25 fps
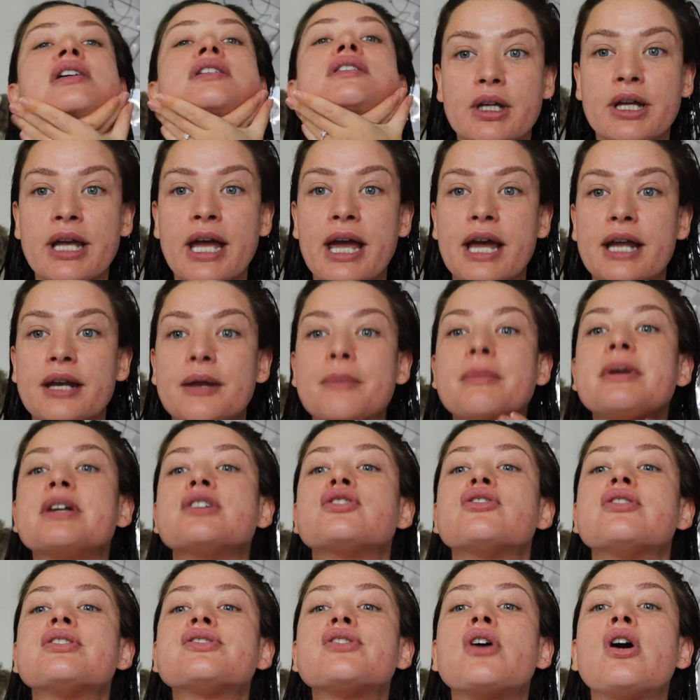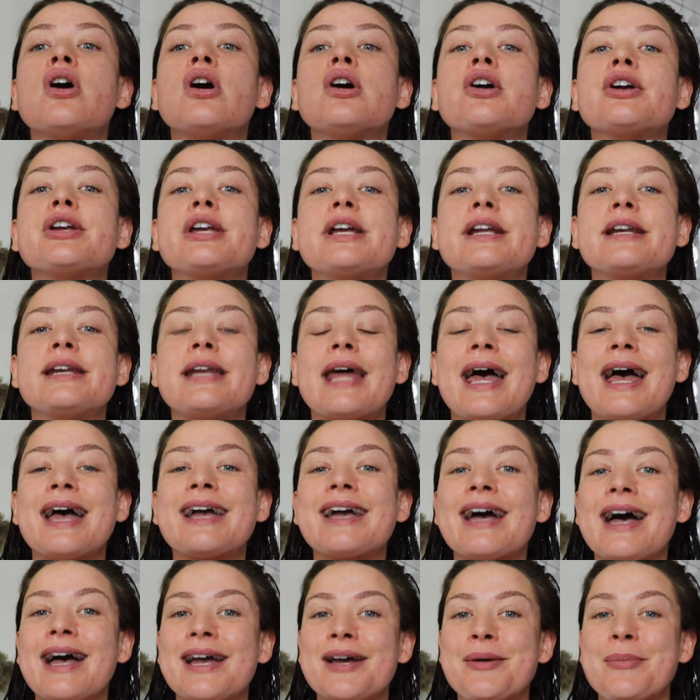Again, make sure it's all on your neck.
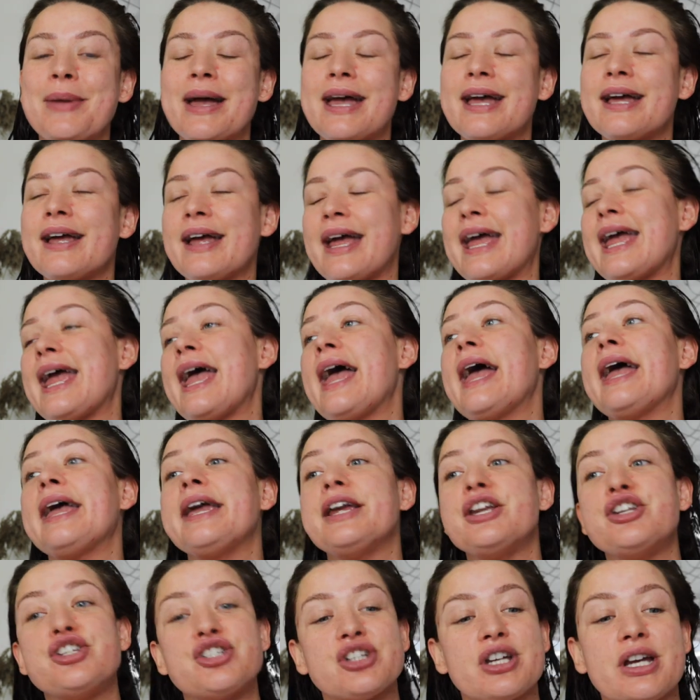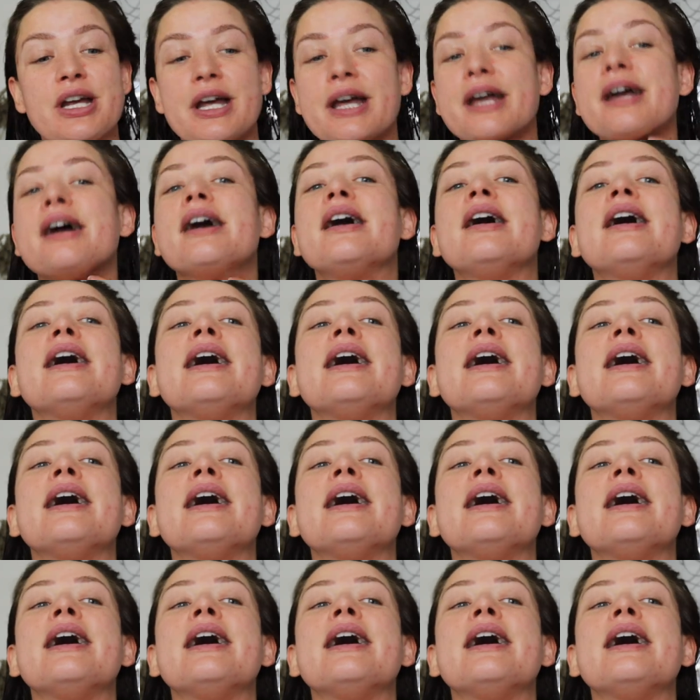I am aging